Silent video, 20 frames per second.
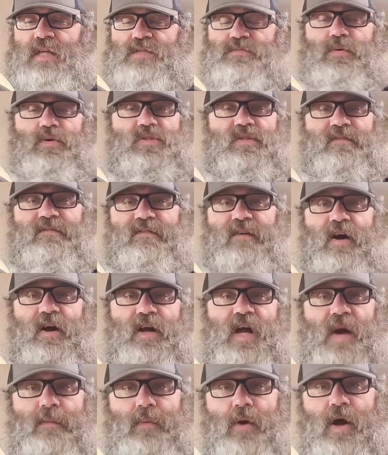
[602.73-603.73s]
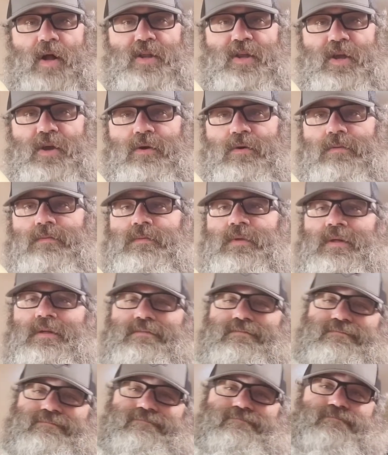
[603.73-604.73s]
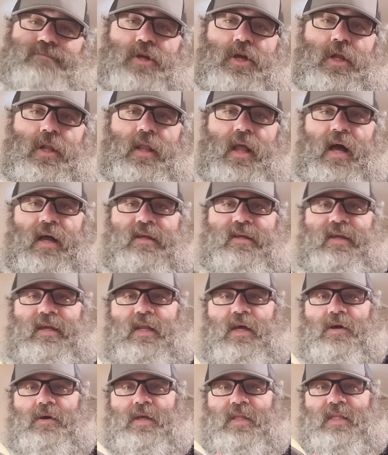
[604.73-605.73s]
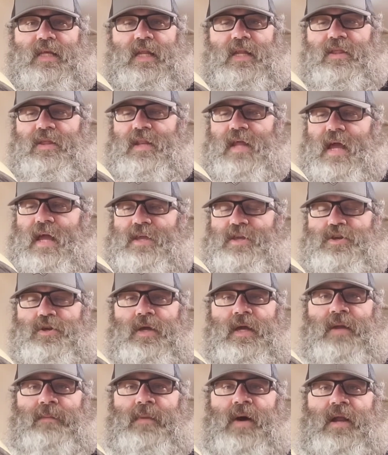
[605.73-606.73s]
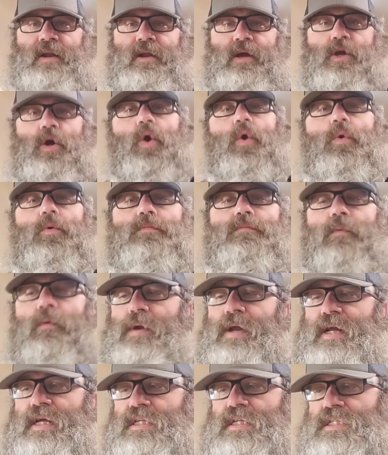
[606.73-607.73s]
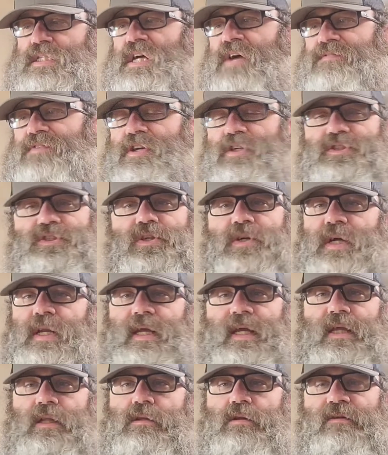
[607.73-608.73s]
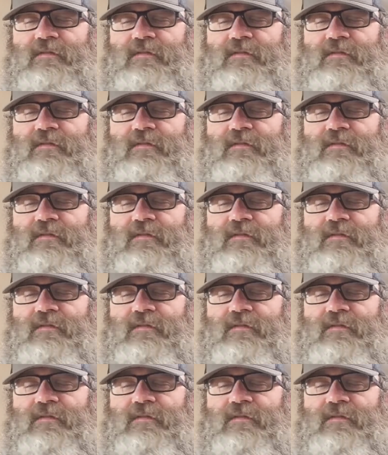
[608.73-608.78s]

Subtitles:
supposed to fog up on you. Good luck. At the end of the day, you get them out in a cold morning and stuff, you're still going to get a little